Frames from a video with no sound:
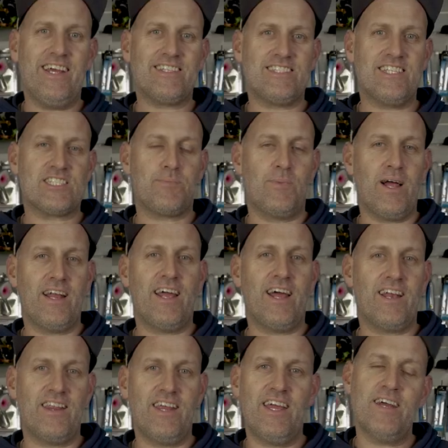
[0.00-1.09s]
excess blood
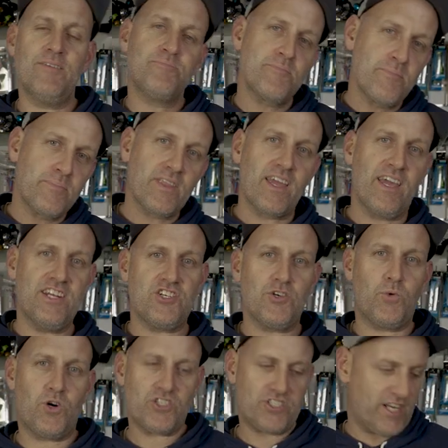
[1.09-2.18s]
out of there, get
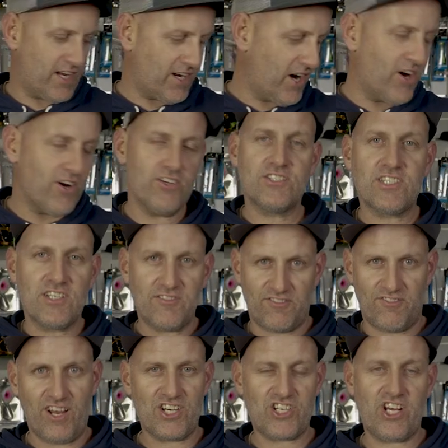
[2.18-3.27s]
your washdown hose,
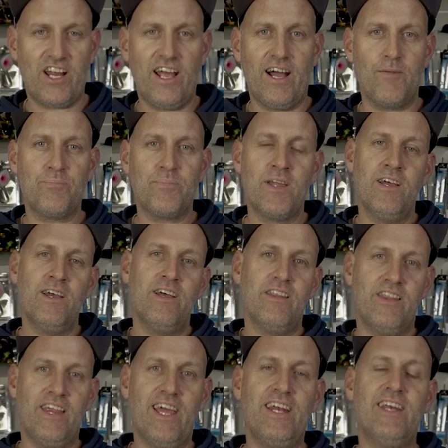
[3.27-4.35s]
flush it out,
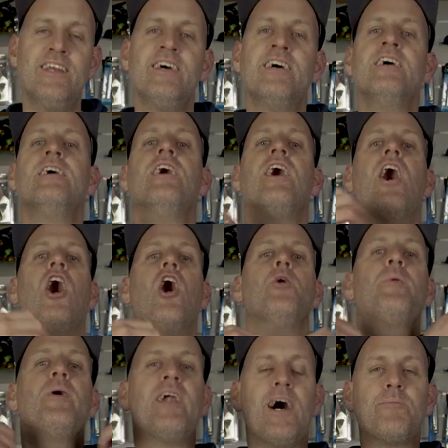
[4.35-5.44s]
then
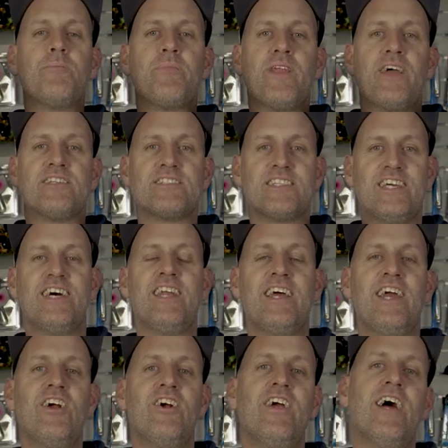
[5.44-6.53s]
open up its gill
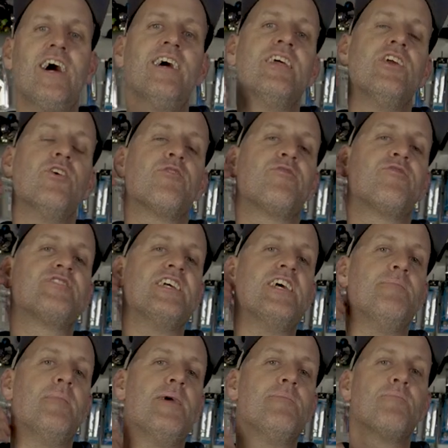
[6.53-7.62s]
area. You'll see
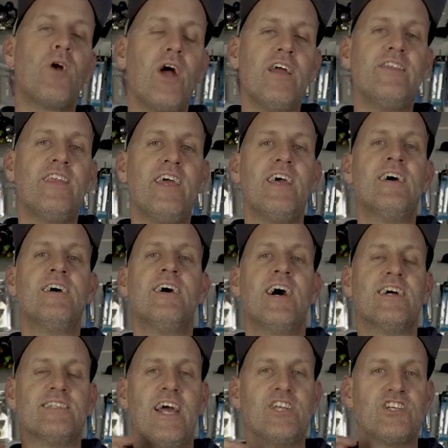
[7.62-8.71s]
a membrane there
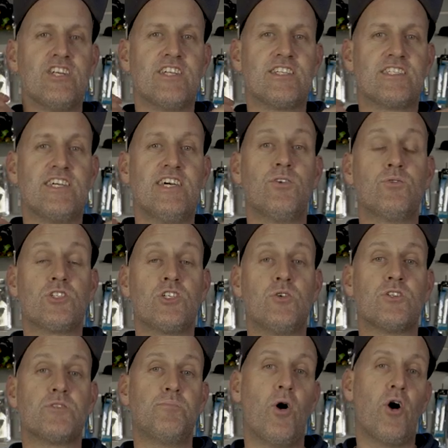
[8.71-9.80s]
attaching its gills to
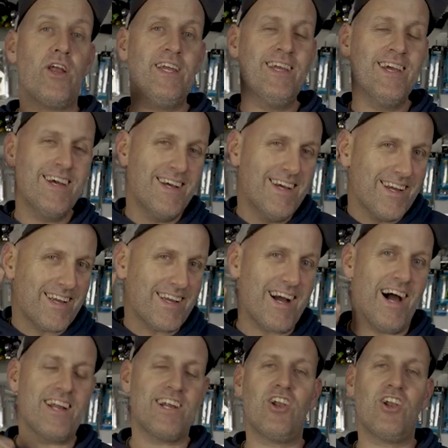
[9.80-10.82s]
its body. Cut